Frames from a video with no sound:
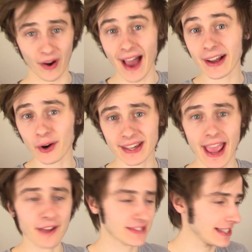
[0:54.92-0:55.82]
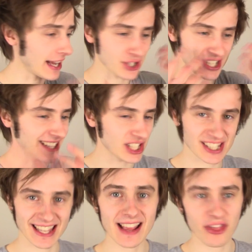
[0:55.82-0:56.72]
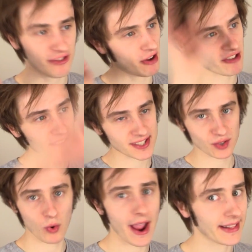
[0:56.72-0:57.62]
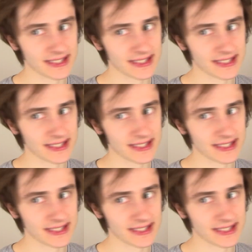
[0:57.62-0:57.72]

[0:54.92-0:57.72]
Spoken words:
When I go to KFC, I just eat the skin, throw the rest away.